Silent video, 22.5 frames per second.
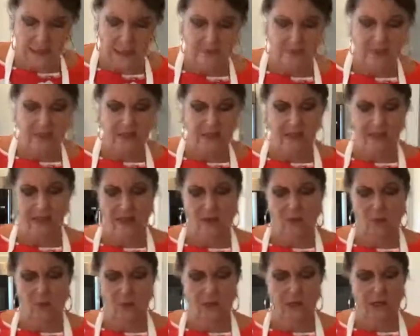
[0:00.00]
Let's have this
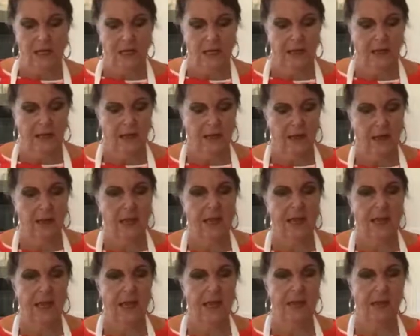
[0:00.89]
little one here.
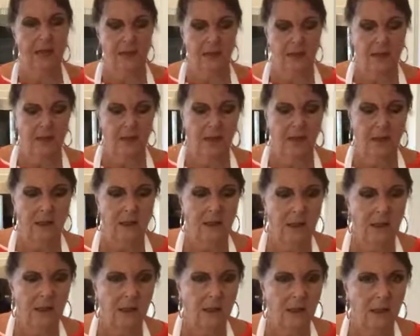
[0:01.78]
Again,
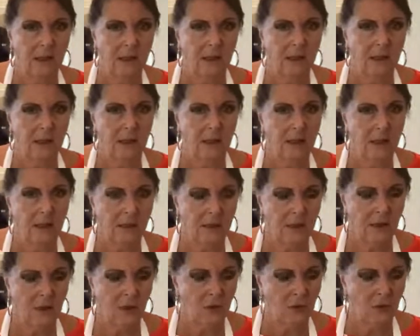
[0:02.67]

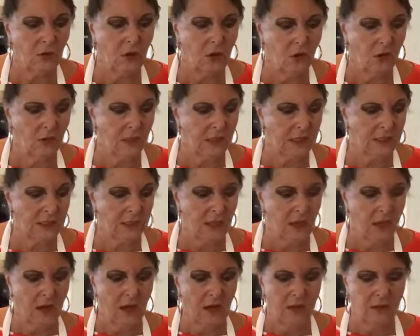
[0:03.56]
knock, knock, it's
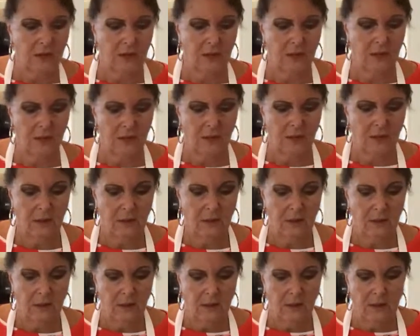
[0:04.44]
hard.
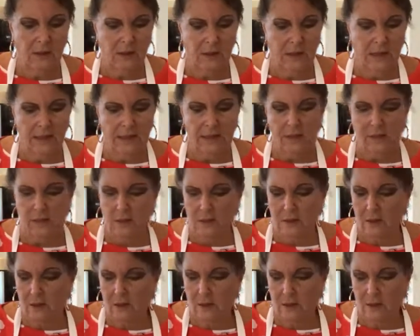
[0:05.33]

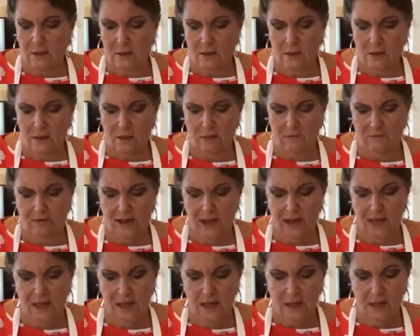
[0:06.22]
And if
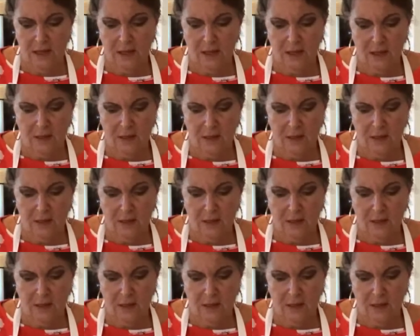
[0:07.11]
I